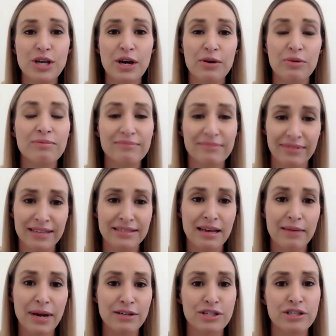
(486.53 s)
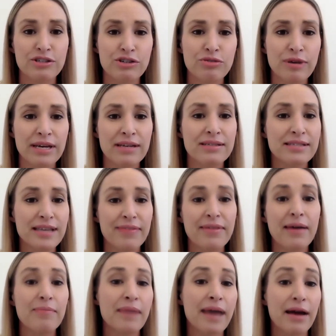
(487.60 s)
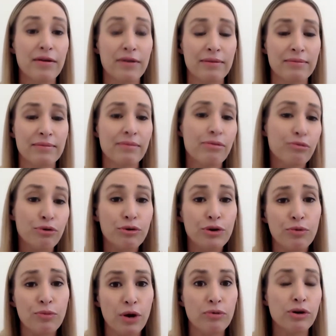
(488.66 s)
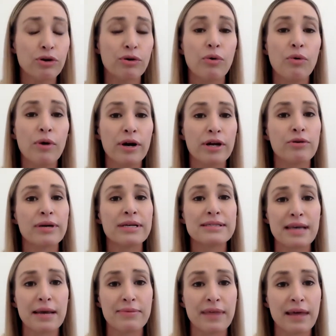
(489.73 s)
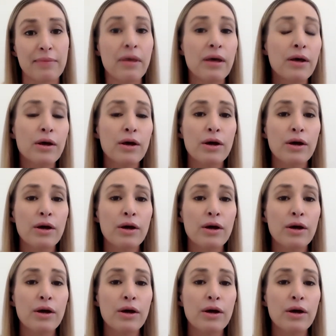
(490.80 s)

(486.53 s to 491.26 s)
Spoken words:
So as I mentioned, you can set them now through your Roku, or you can set them,